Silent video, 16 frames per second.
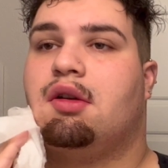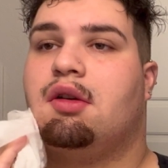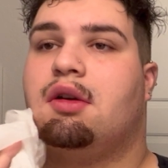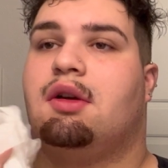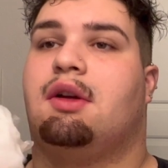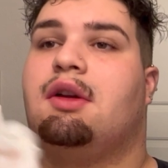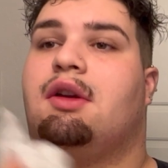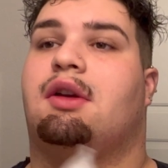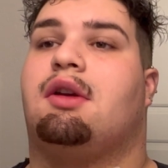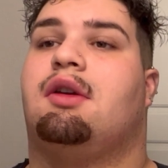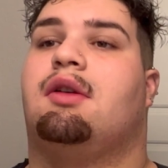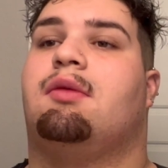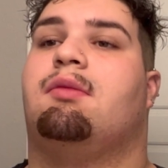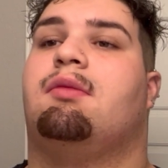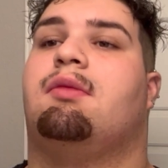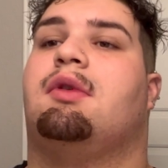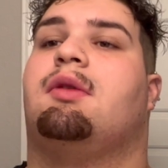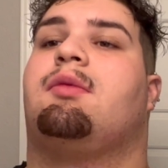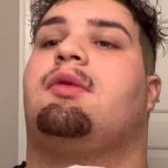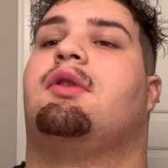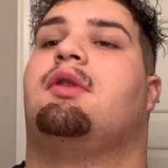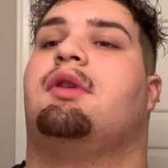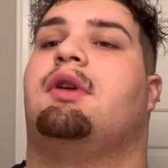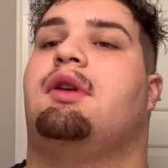And I'm
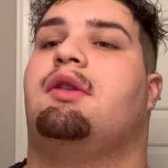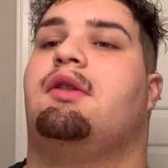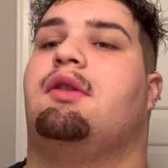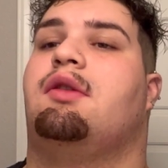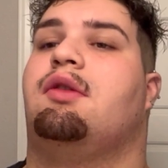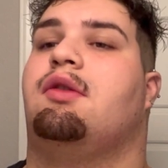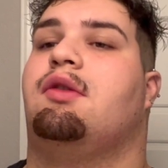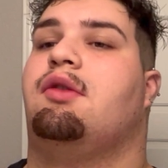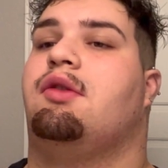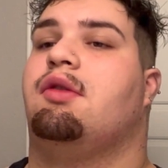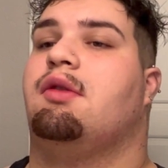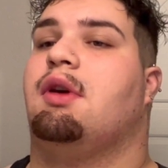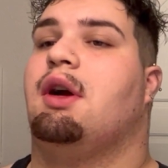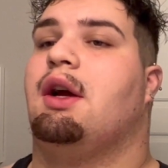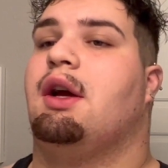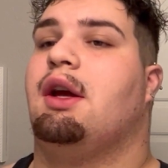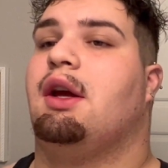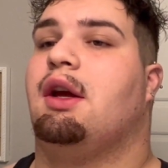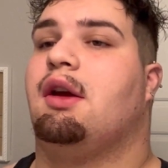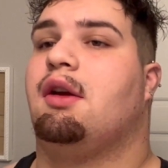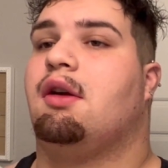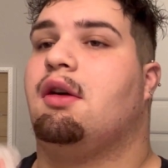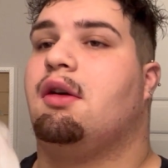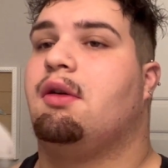going to try
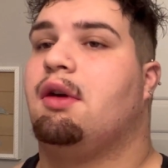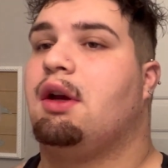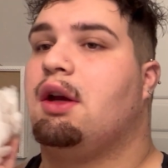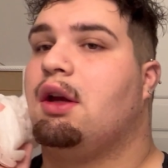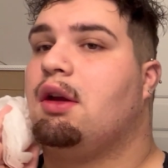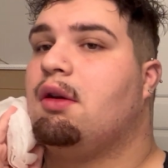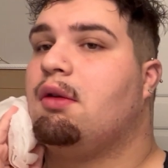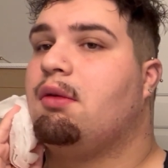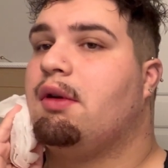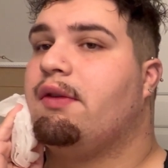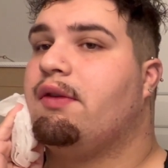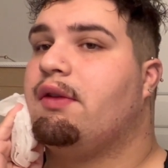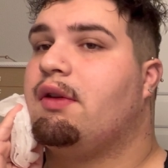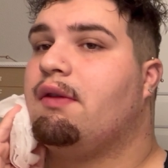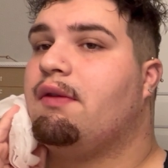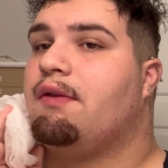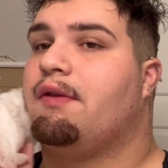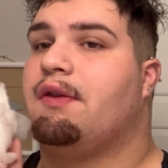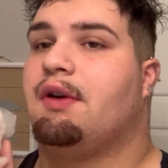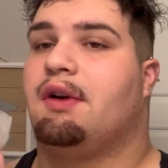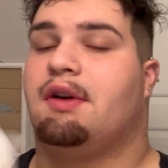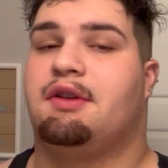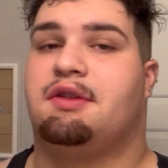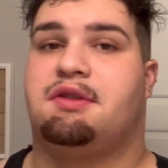and go in with the
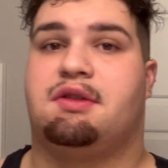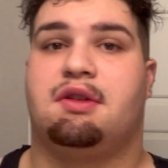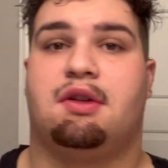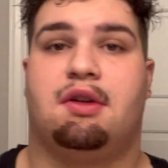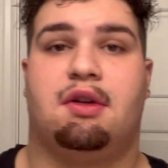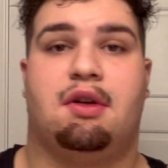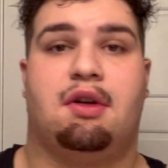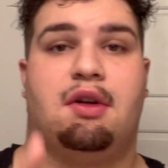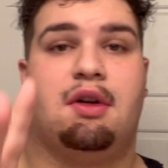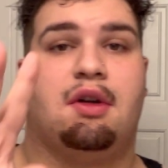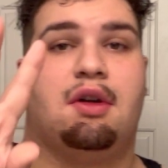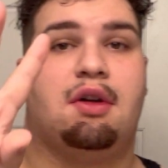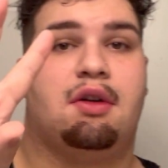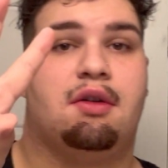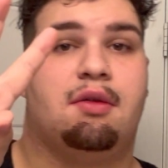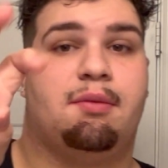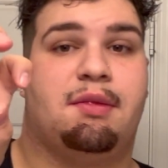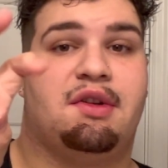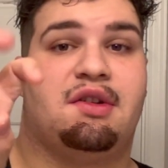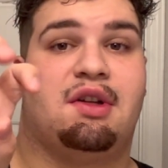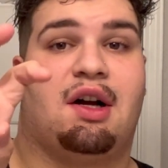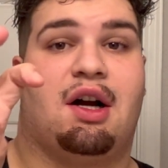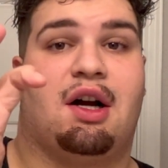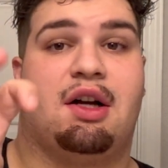first
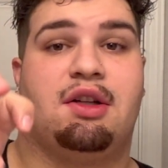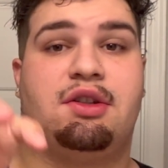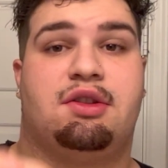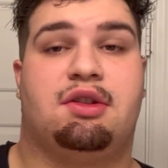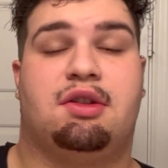massage.